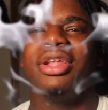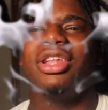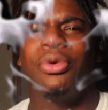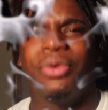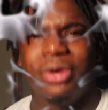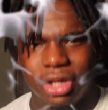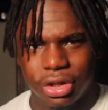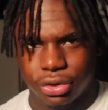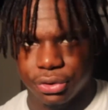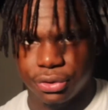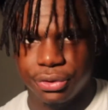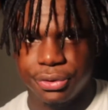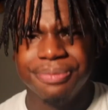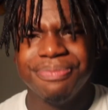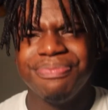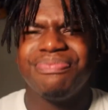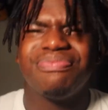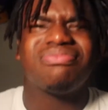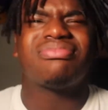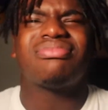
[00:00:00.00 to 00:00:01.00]
know what to do.
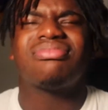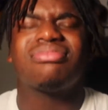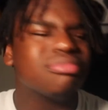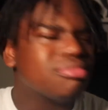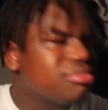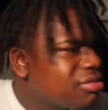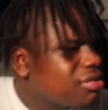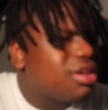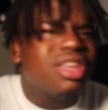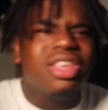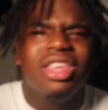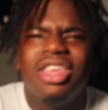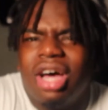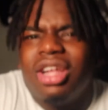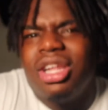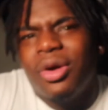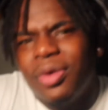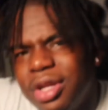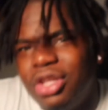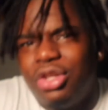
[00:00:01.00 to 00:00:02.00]
Y'all
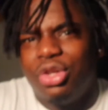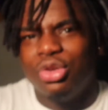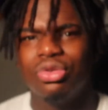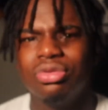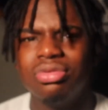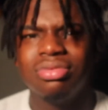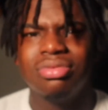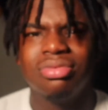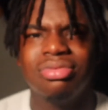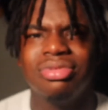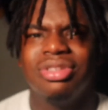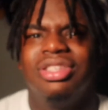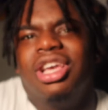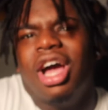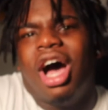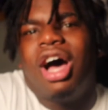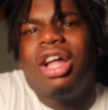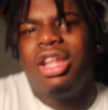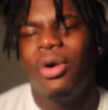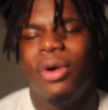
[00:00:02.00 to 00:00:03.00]
know what
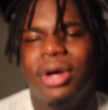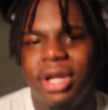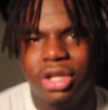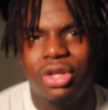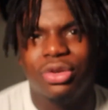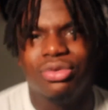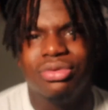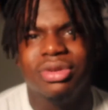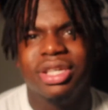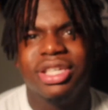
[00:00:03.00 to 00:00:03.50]
to do.